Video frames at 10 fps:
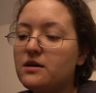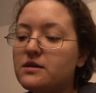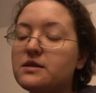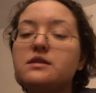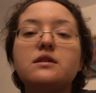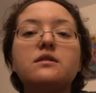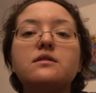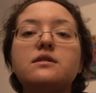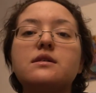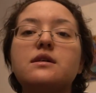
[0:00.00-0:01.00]
is
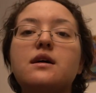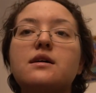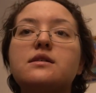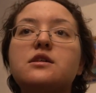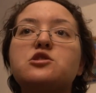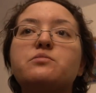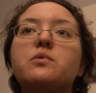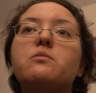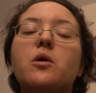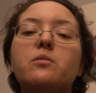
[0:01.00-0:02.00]
still a
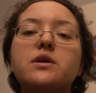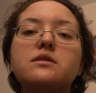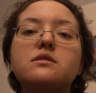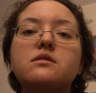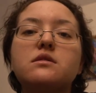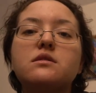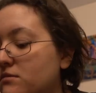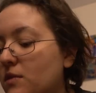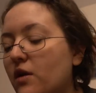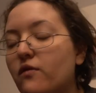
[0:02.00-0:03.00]
teachable moment
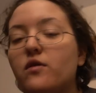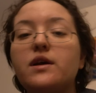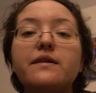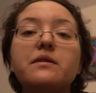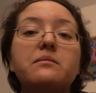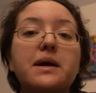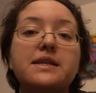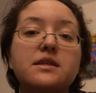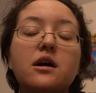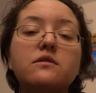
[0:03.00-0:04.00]
for even
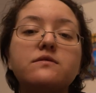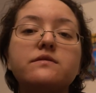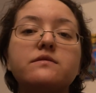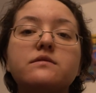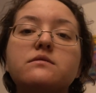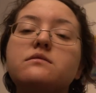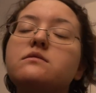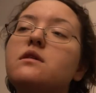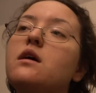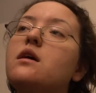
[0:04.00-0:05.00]
myself,
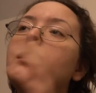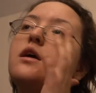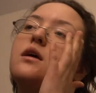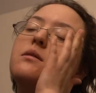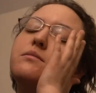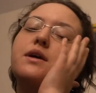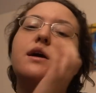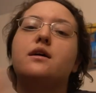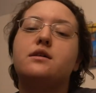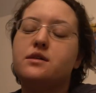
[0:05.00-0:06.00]

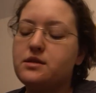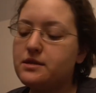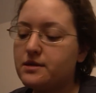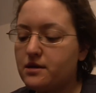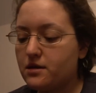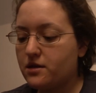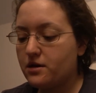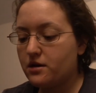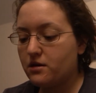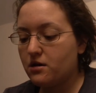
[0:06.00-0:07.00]
because
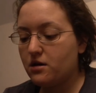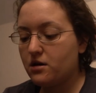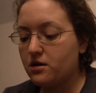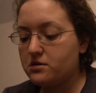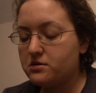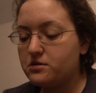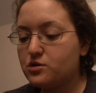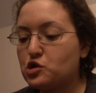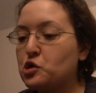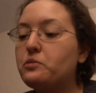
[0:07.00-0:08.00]
there are
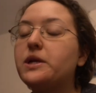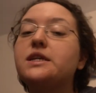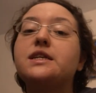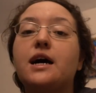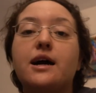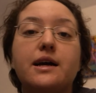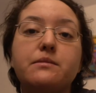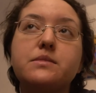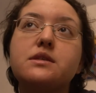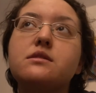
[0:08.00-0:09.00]
so many
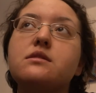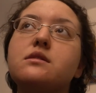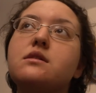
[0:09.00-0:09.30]
times